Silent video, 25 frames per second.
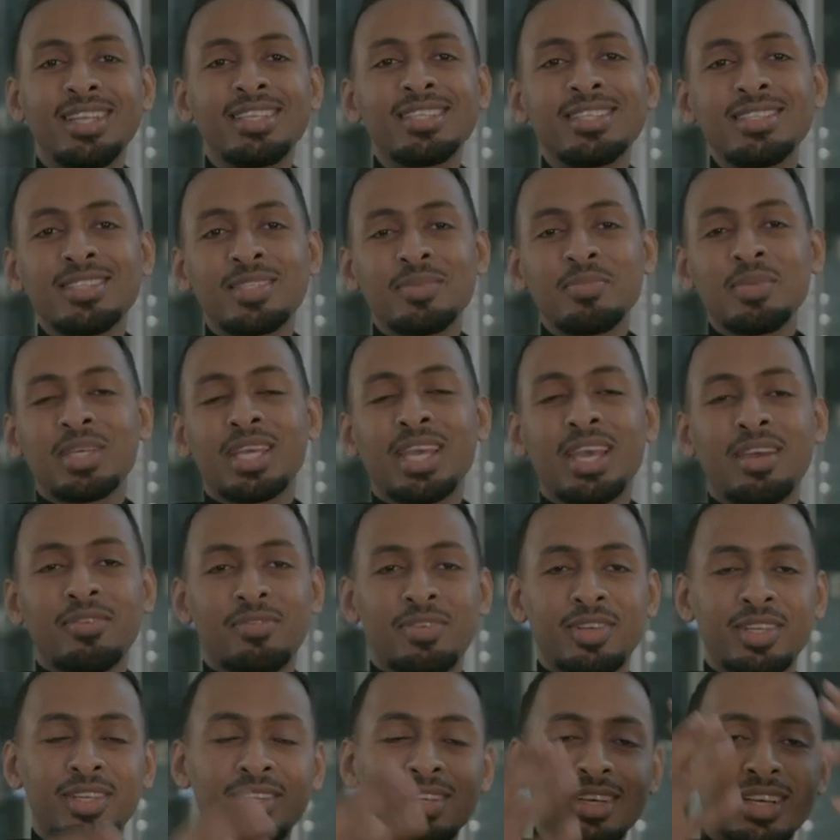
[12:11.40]
Listen to me
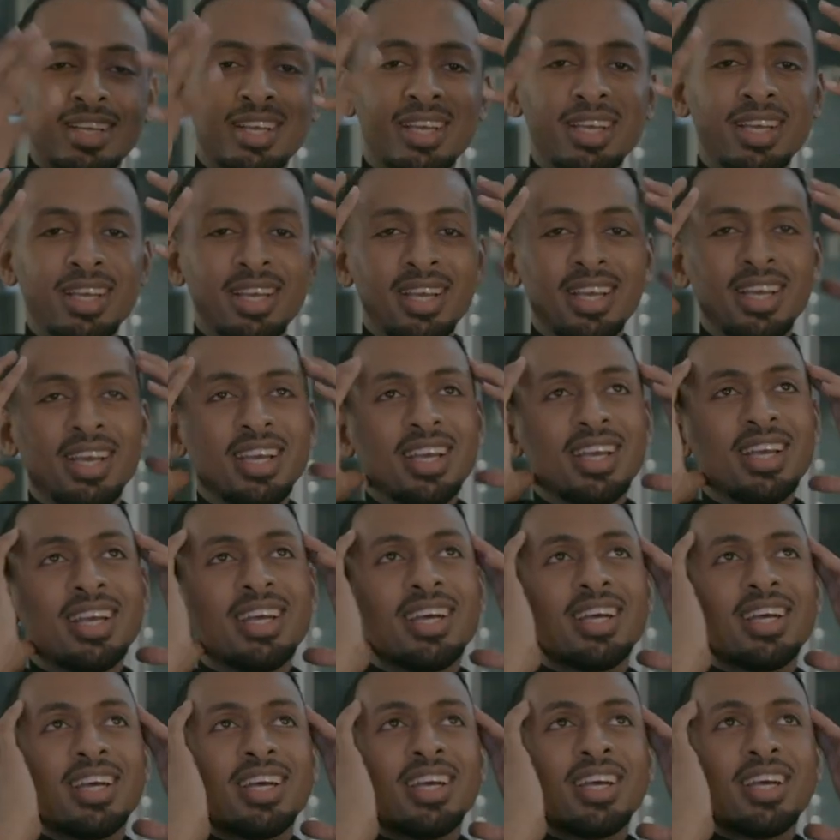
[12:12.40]
carefully. Look,
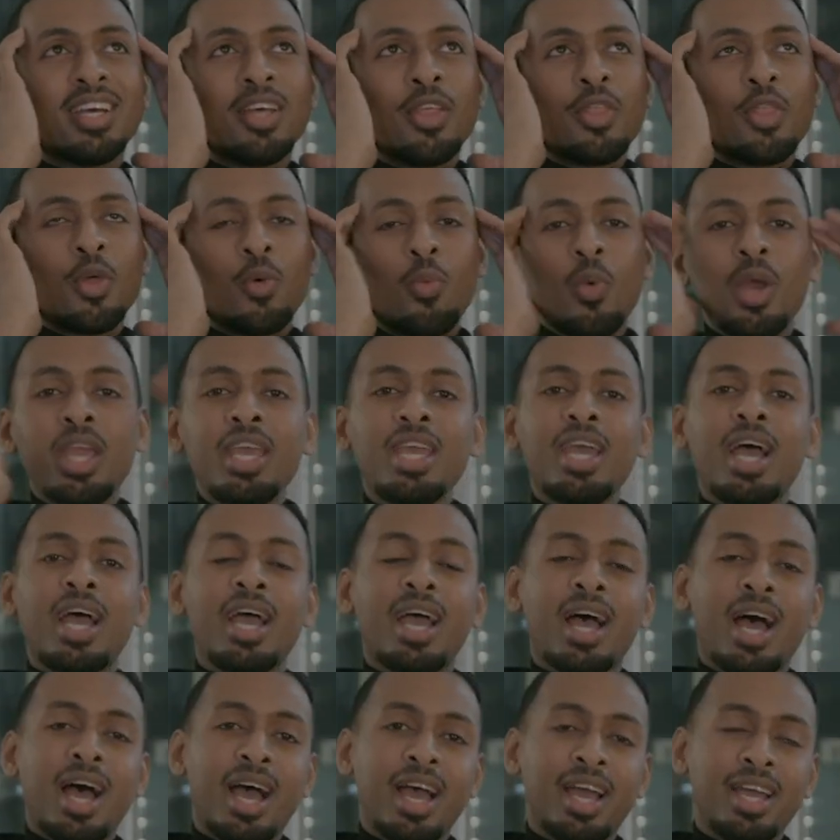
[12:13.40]
the way
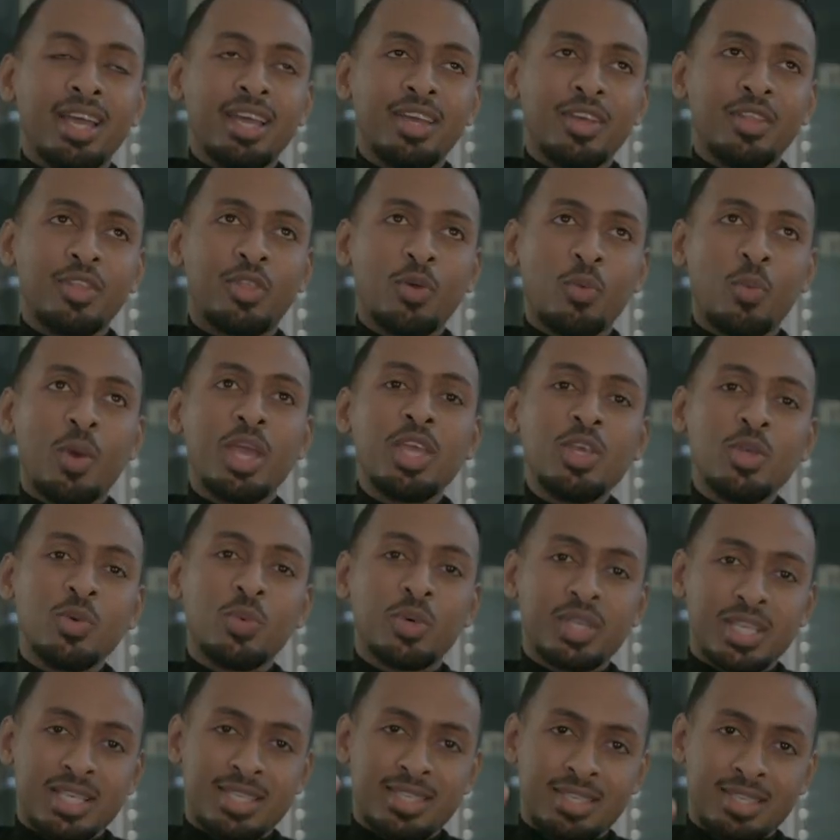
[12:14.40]
the way
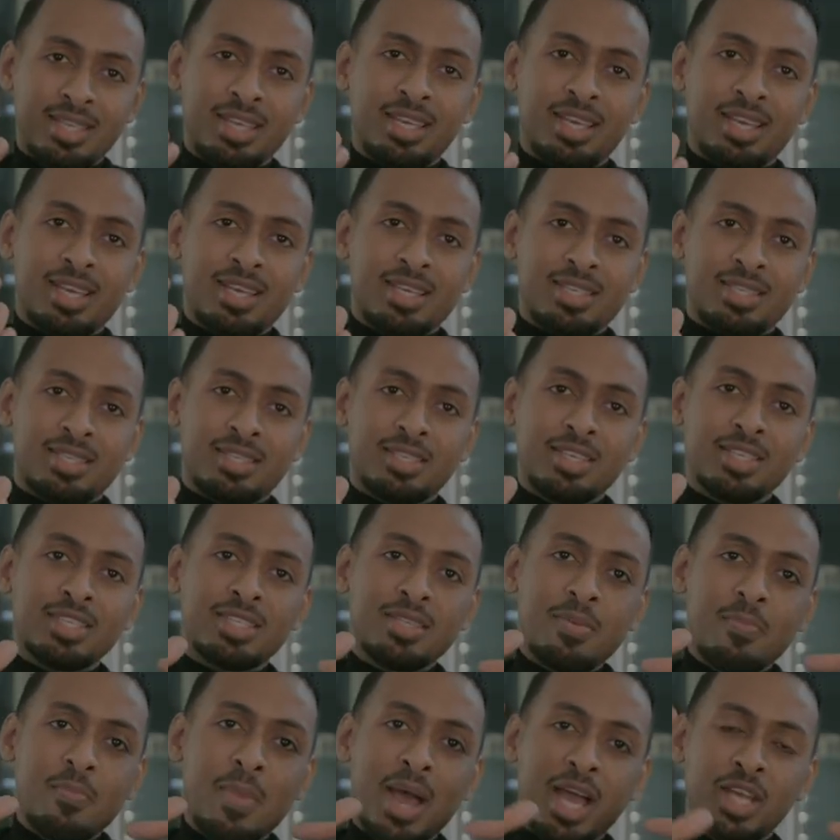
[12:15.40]
you want to see it is,
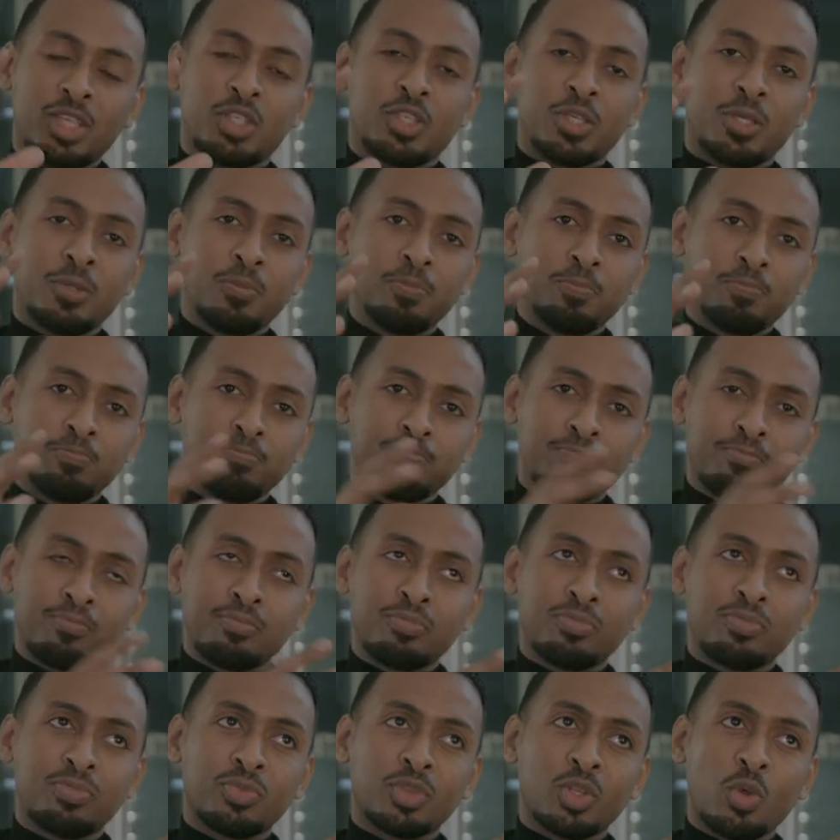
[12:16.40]
just imagine
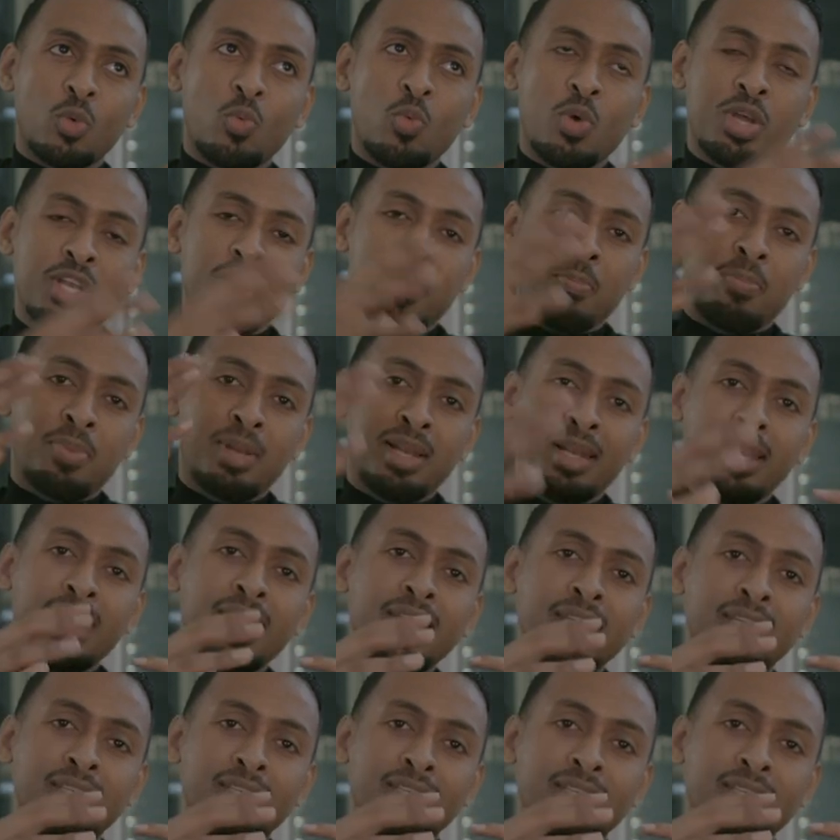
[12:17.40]
when a
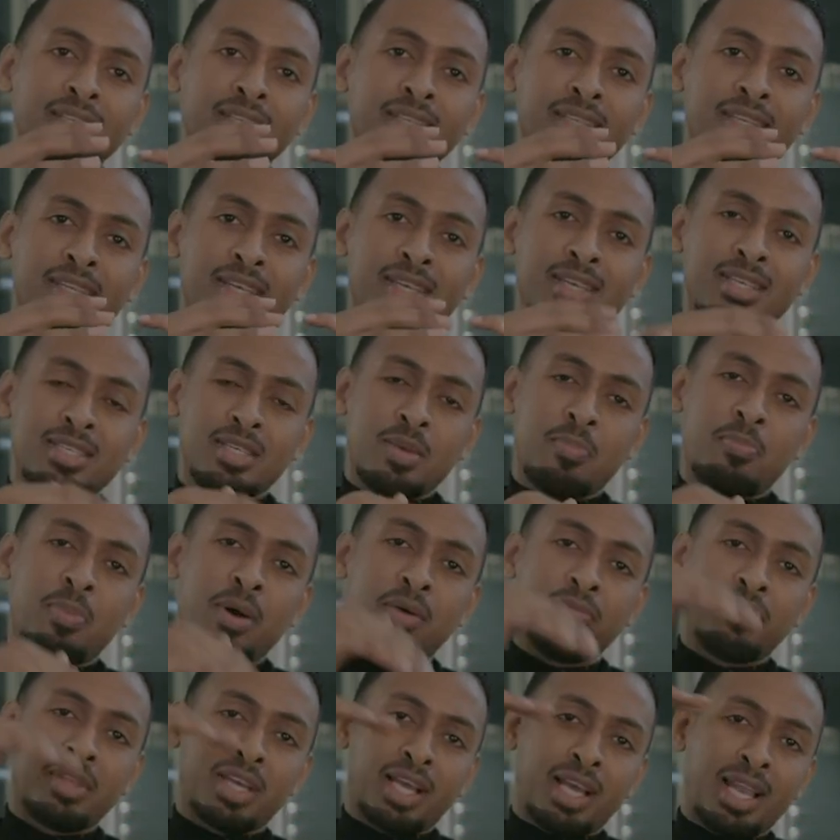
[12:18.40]
plane is
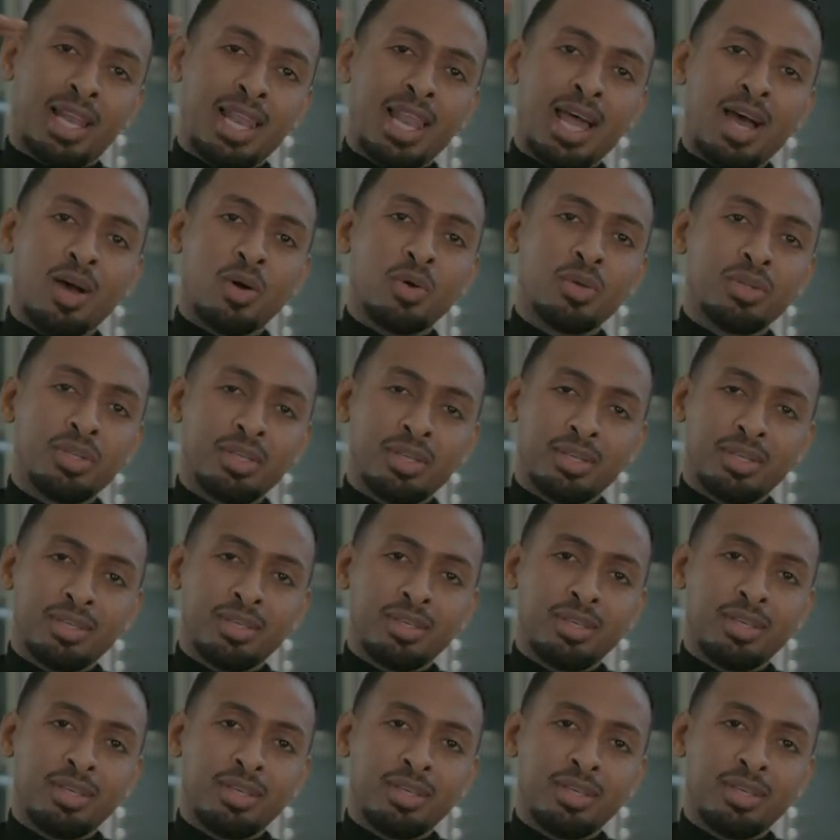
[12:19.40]
above the cloud,